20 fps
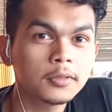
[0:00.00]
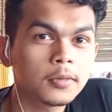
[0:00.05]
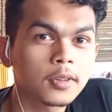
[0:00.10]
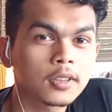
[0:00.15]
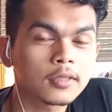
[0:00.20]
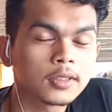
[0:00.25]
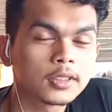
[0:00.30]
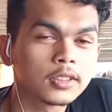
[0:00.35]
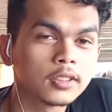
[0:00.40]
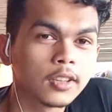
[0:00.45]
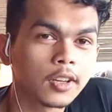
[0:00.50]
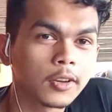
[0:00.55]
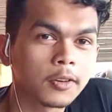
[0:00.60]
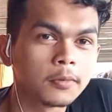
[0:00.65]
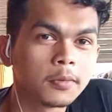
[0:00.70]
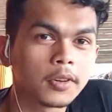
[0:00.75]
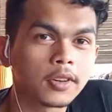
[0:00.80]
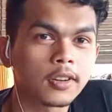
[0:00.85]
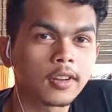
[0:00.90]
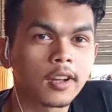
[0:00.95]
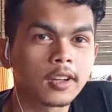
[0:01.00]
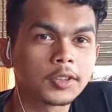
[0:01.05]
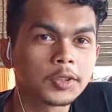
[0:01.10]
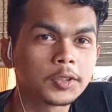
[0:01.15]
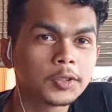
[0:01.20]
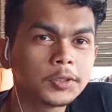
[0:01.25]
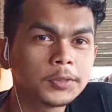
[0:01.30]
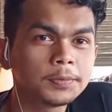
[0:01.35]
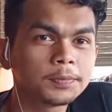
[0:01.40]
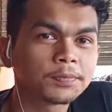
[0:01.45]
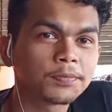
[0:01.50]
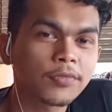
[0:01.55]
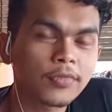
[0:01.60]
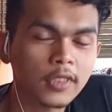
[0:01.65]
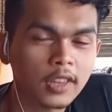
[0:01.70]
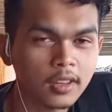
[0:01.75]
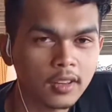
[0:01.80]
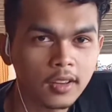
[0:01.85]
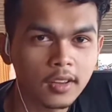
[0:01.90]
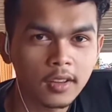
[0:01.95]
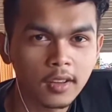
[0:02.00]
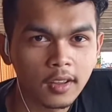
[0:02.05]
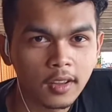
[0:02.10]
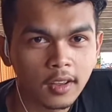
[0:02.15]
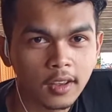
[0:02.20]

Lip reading: Assalamualaikum warahmatullahi wabarakatuh.